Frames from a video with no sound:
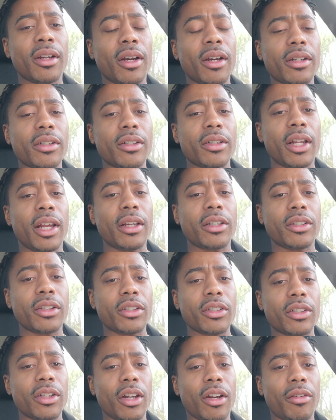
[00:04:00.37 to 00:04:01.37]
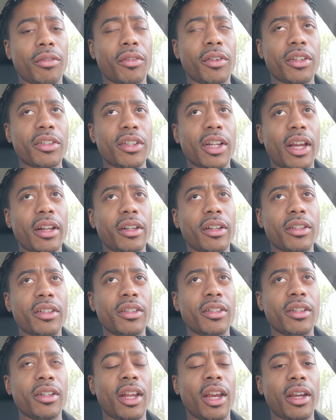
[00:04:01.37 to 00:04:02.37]
snakes and stuff, and it's like the
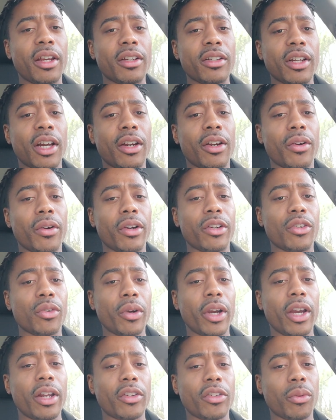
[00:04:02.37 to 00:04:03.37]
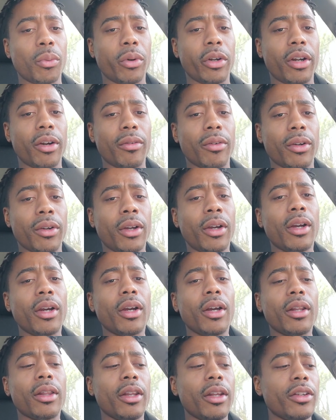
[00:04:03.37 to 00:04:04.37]
snake is under a trance or whatever.
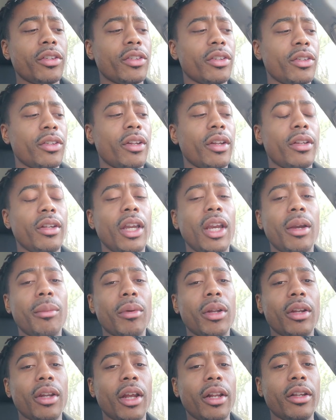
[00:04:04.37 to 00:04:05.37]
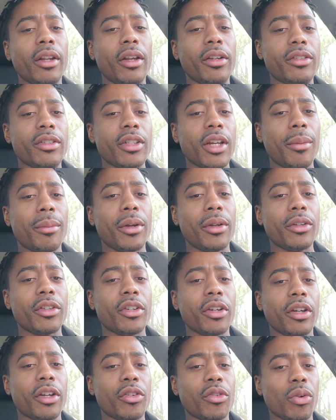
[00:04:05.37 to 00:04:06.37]
This is the demon that they summon
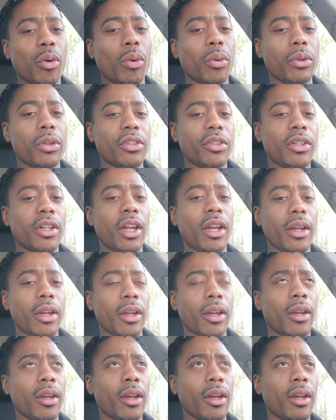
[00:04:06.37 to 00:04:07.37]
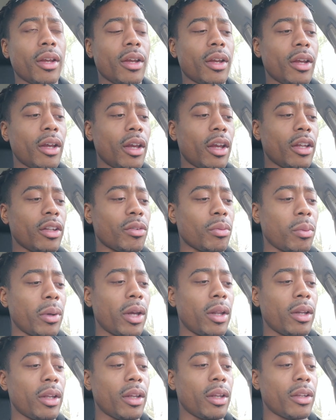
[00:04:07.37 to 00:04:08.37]
to control the snake. As
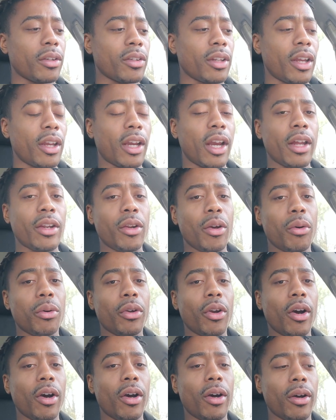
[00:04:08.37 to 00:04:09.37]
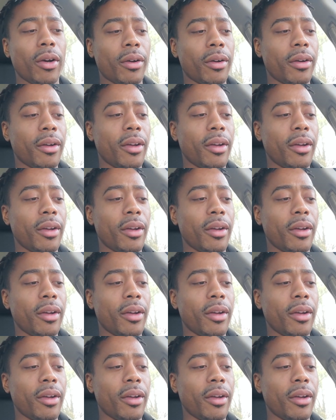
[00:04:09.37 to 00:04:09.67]
well as, like, I know y'all,